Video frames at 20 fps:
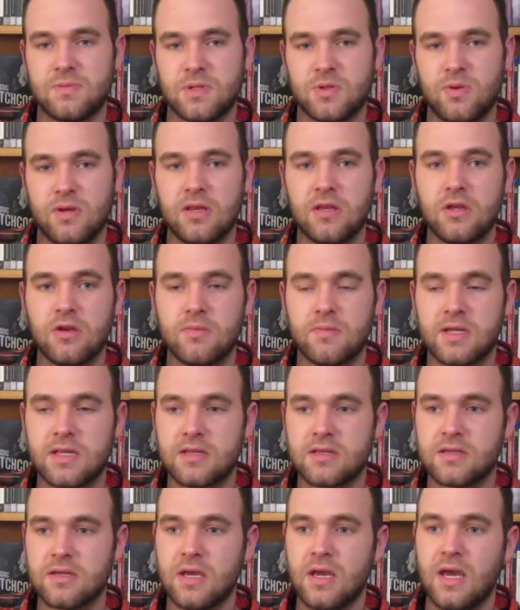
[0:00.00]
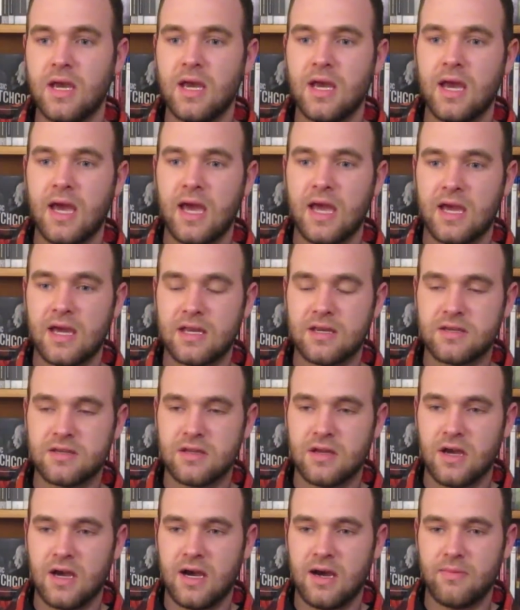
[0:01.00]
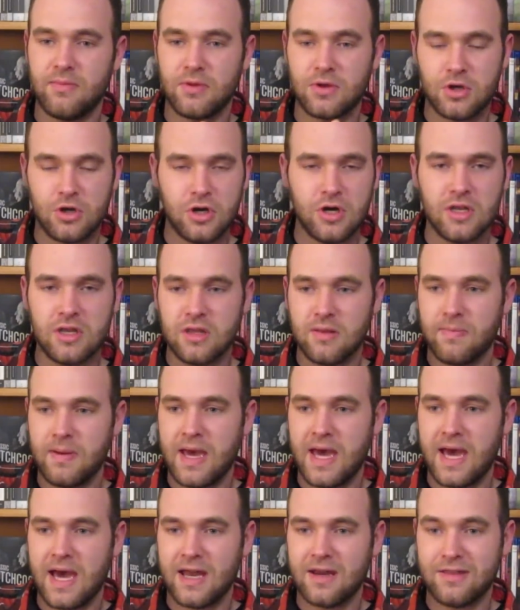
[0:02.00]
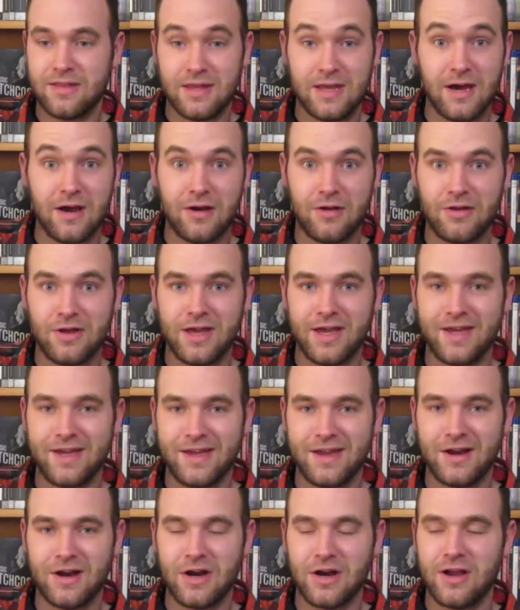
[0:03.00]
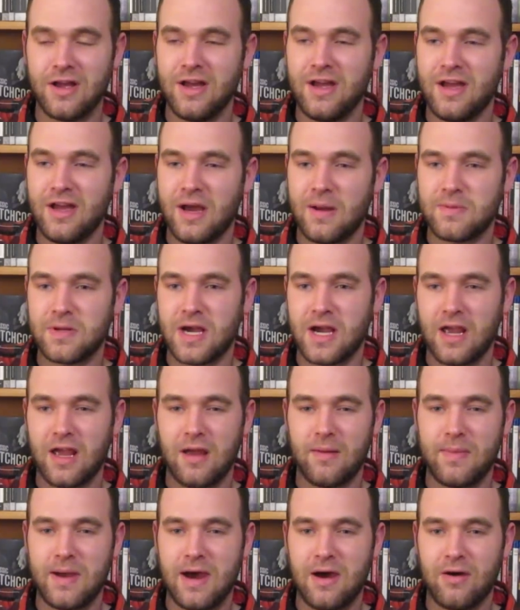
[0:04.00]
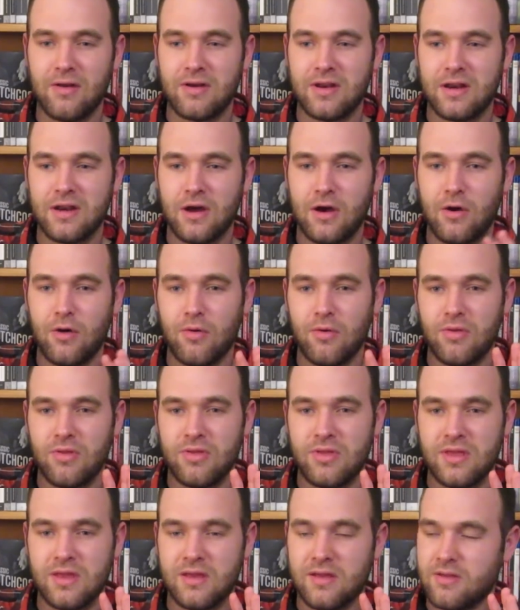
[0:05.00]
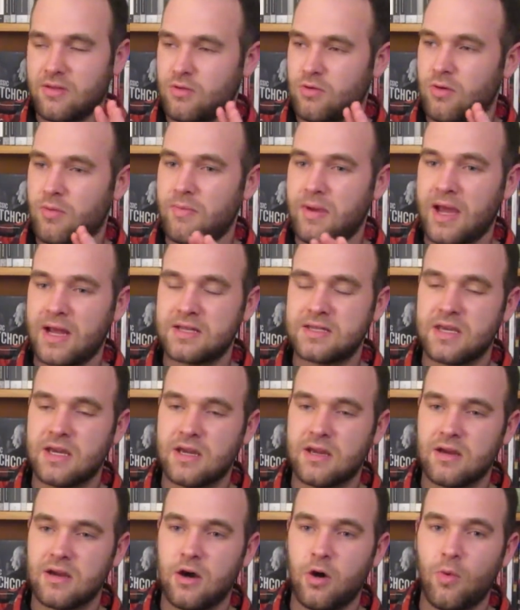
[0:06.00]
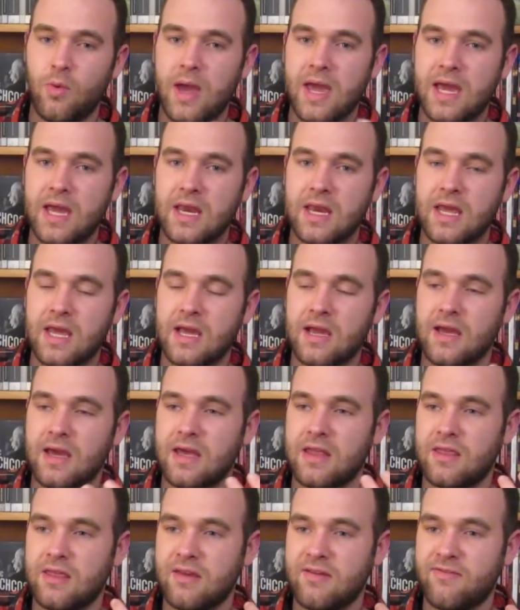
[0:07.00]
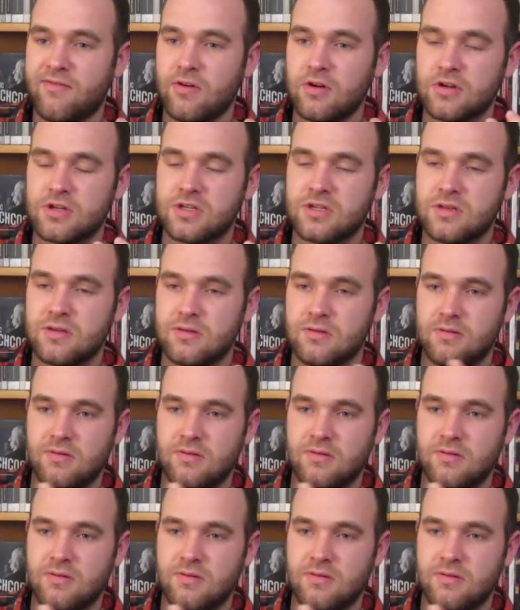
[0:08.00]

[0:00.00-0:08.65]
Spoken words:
between humans, and the good, the bad, the ugly. Here I'm talking about, you know, the romantic awakening in the first